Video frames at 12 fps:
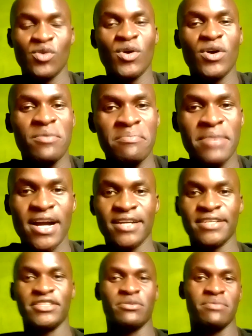Welcome
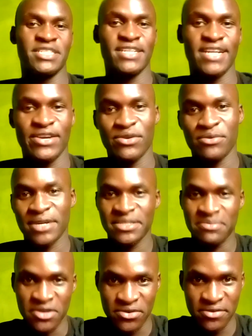back to my channel
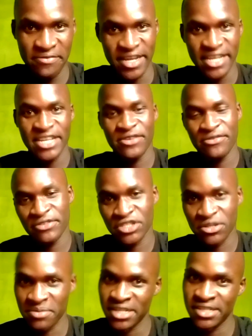once more. Thank you
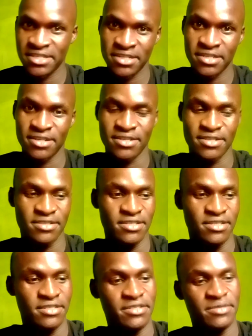so much,
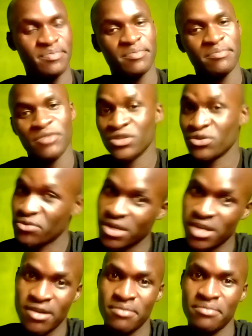and most
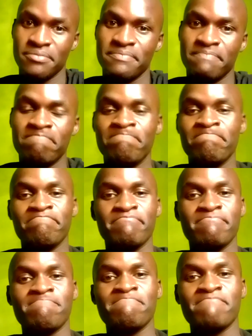welcome.
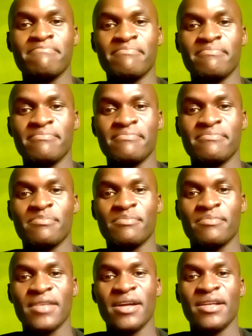
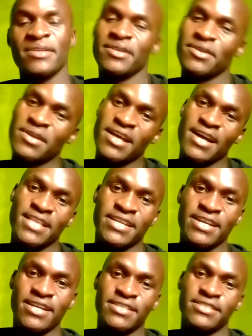Mm, at
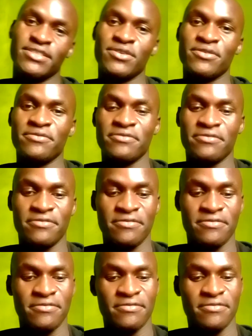the end of
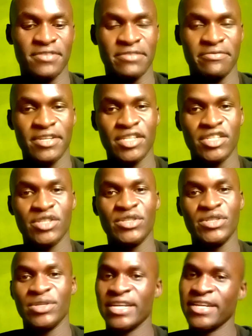the video,
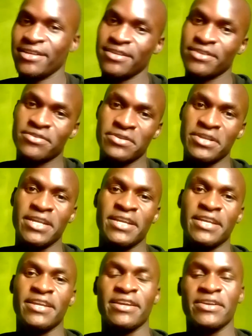you can
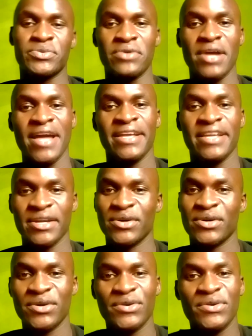click like
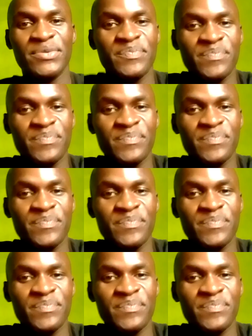or